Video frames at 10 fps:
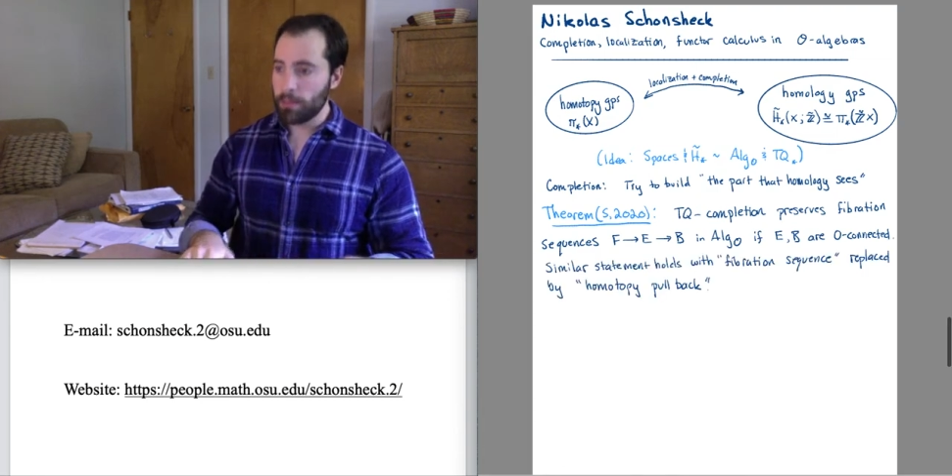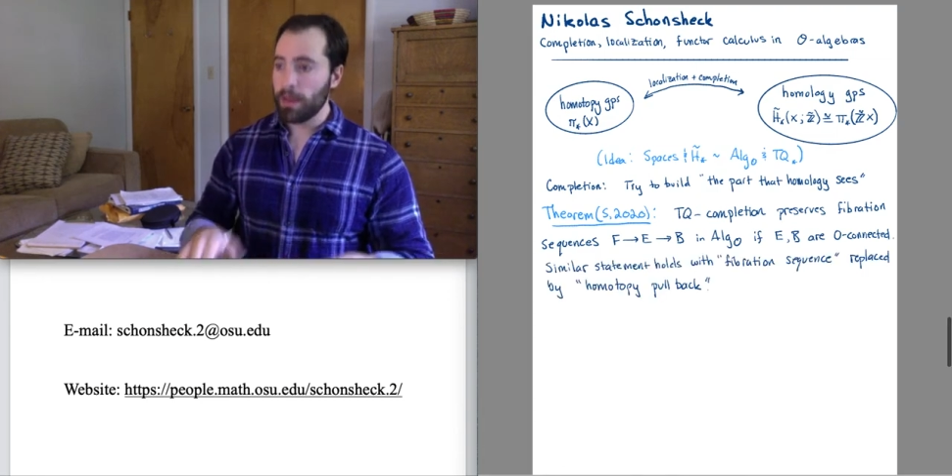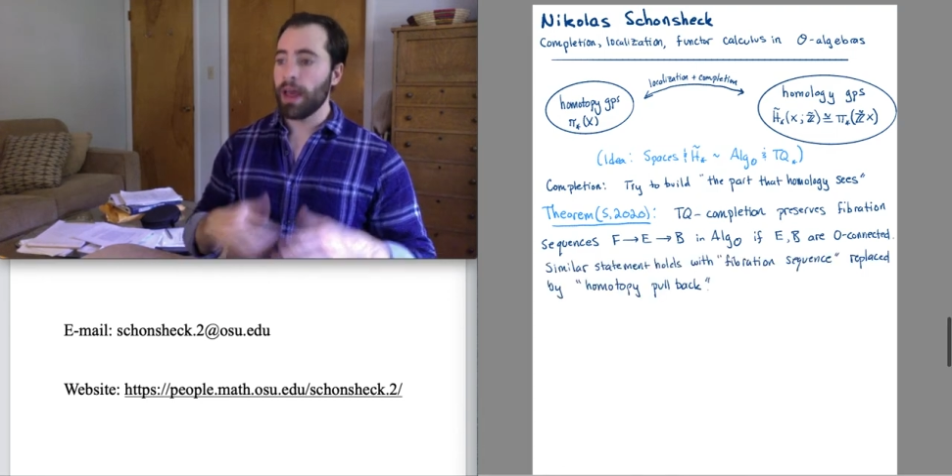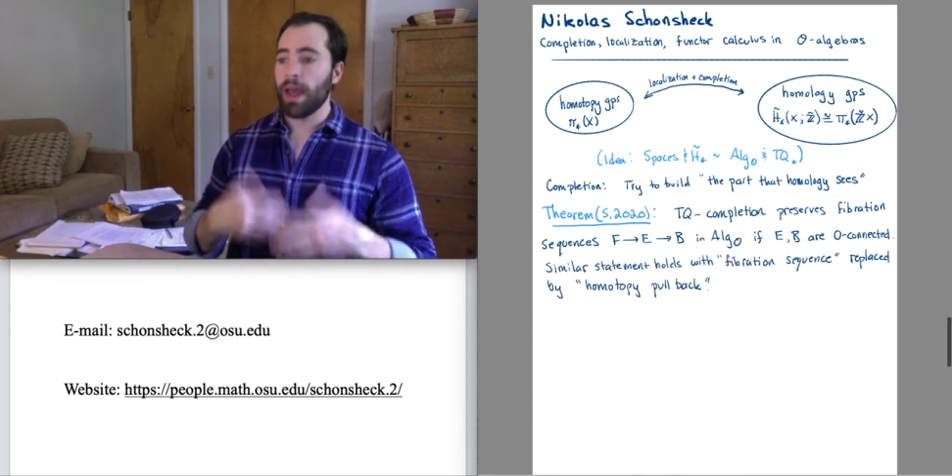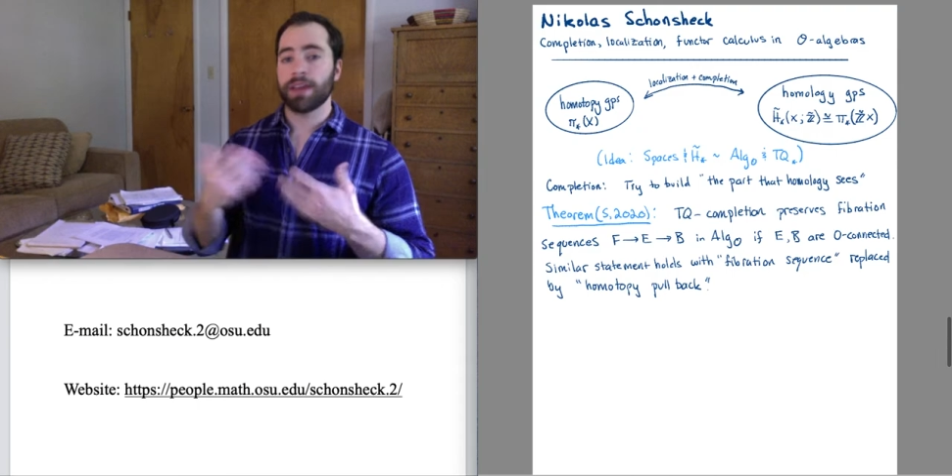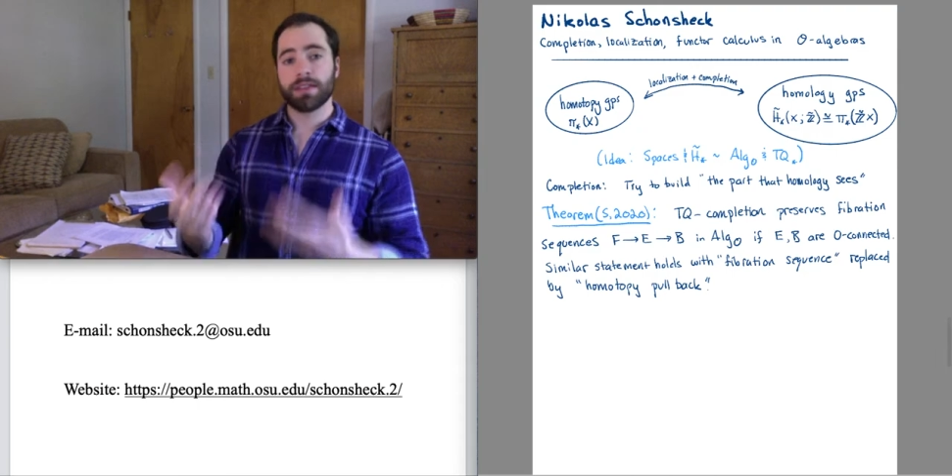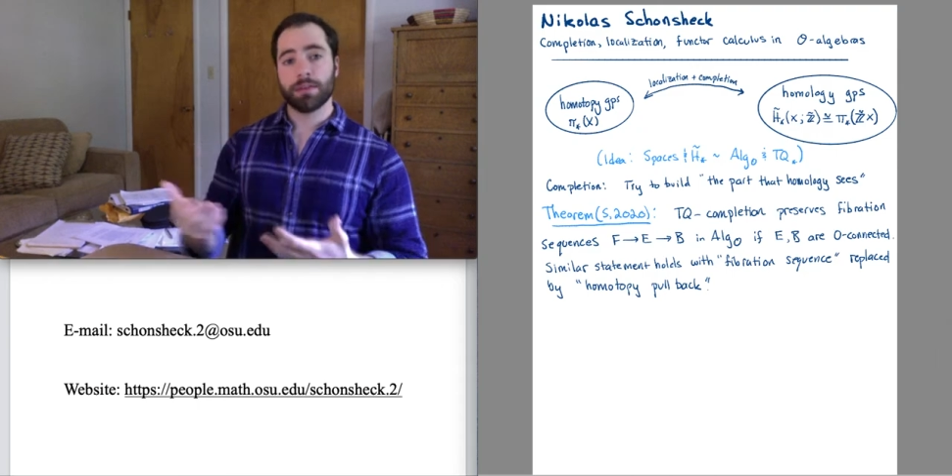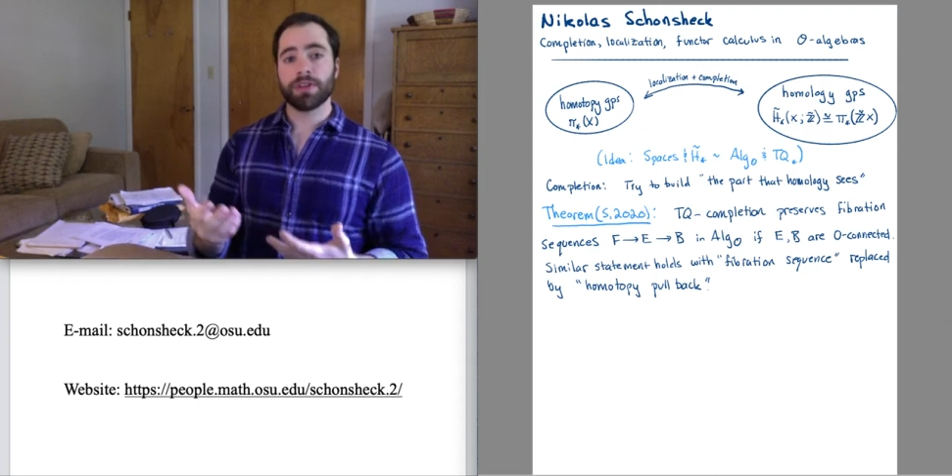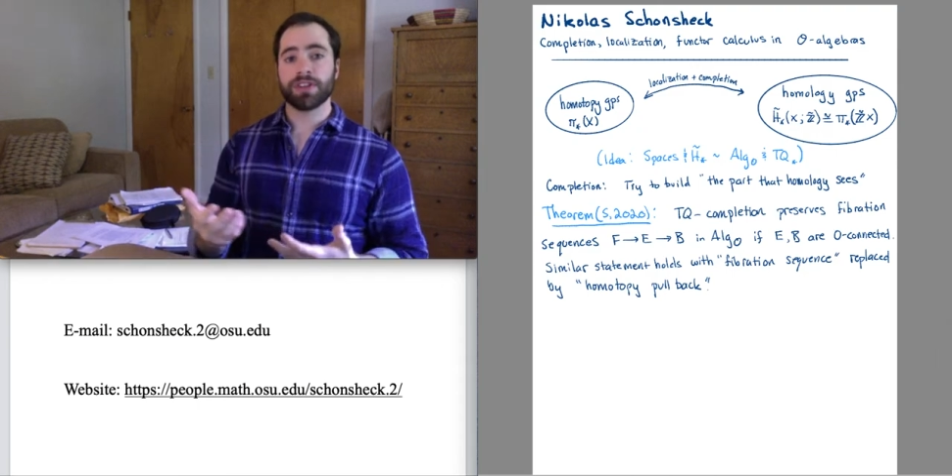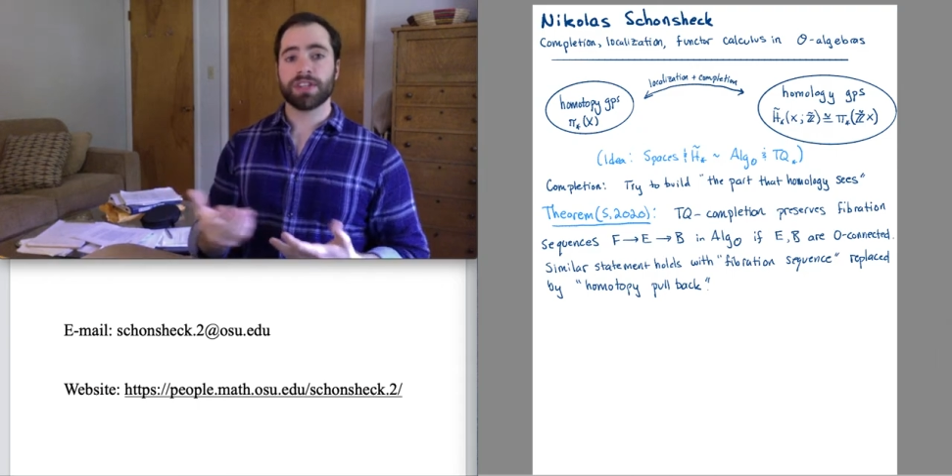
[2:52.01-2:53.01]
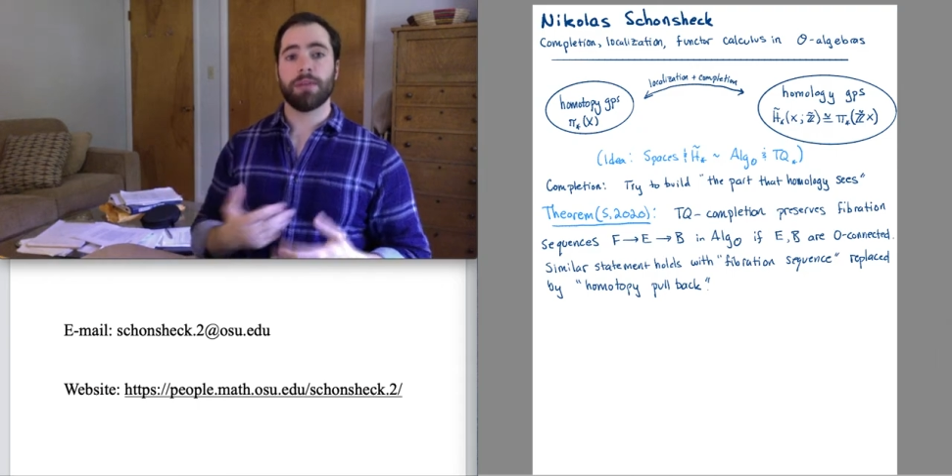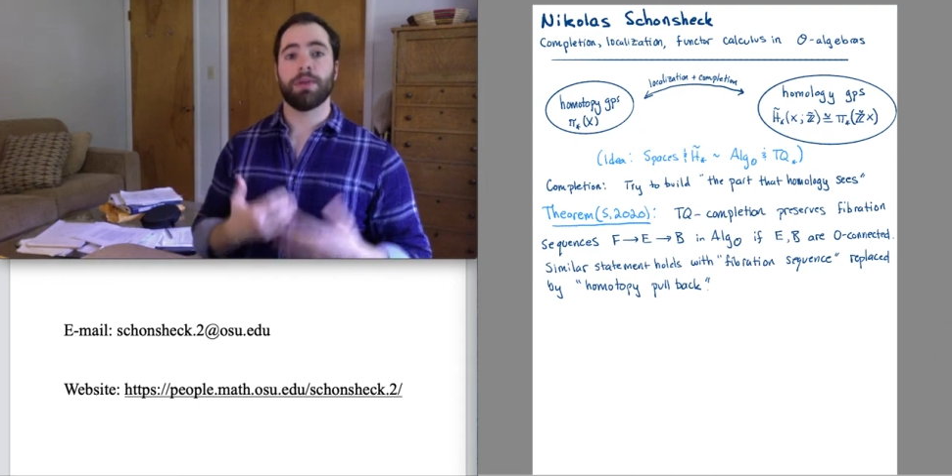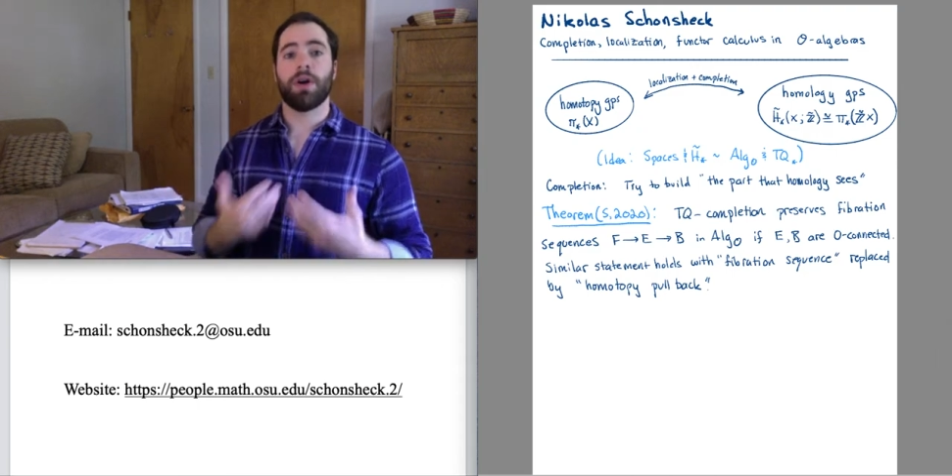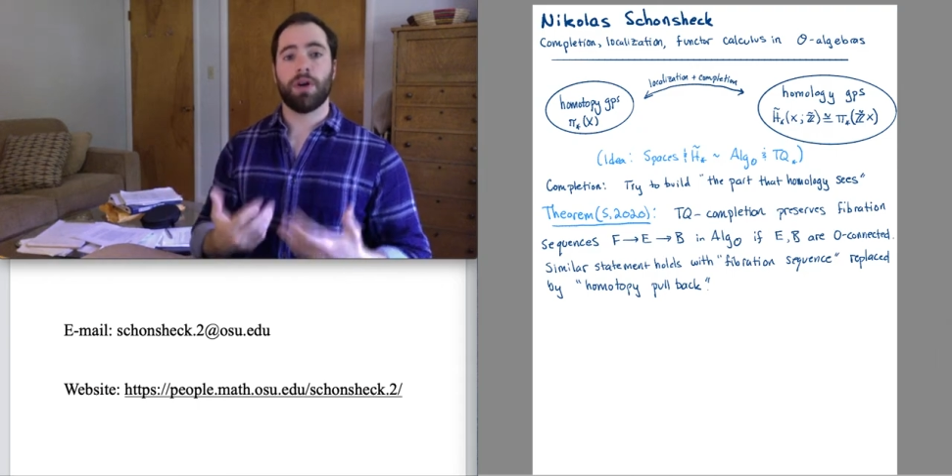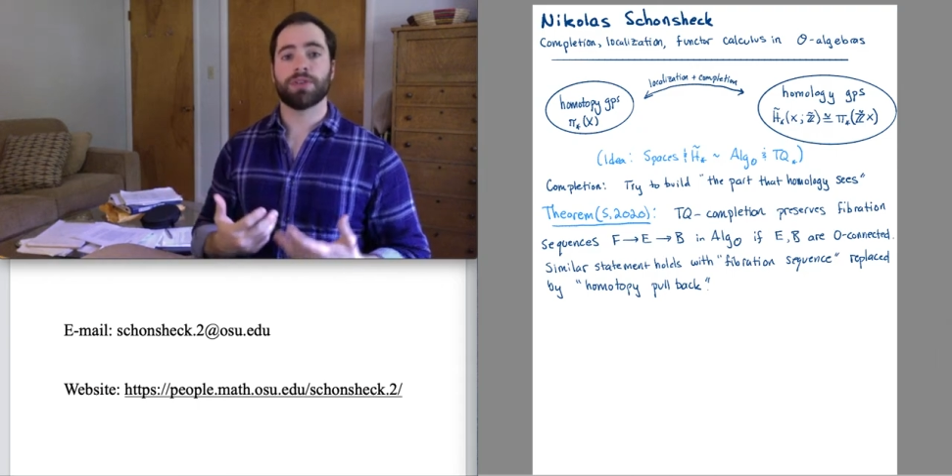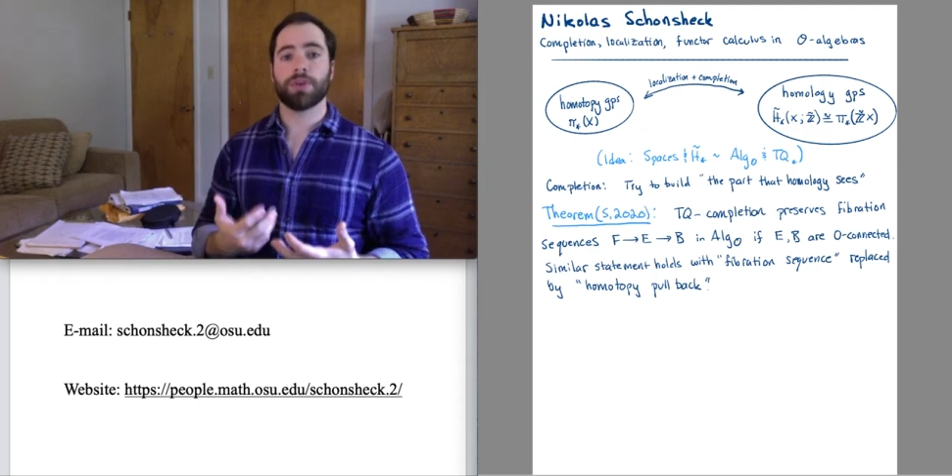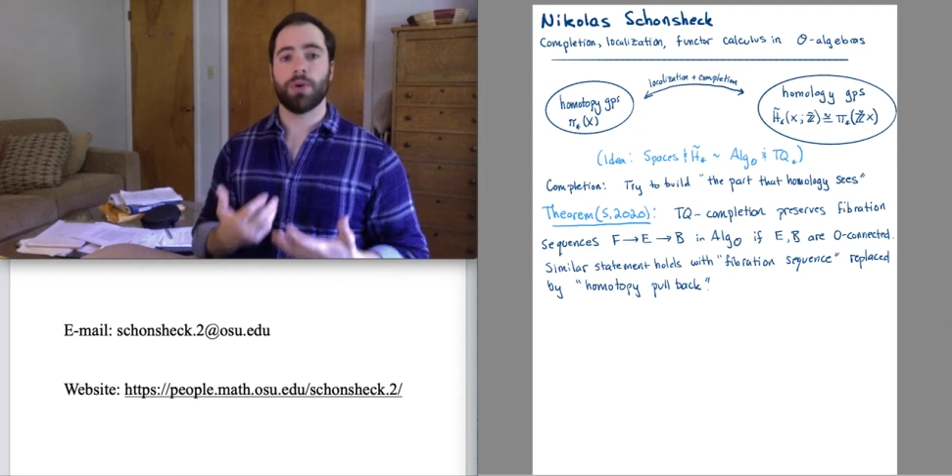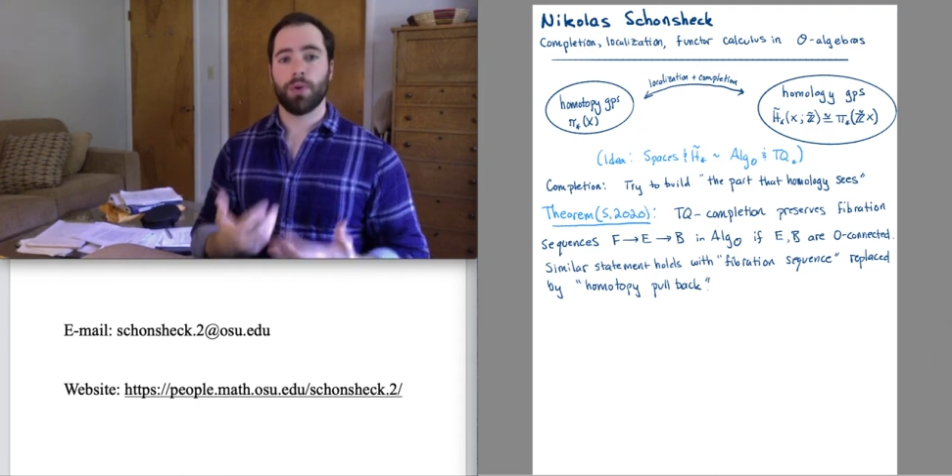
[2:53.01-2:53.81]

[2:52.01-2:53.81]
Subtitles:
And a similar statement also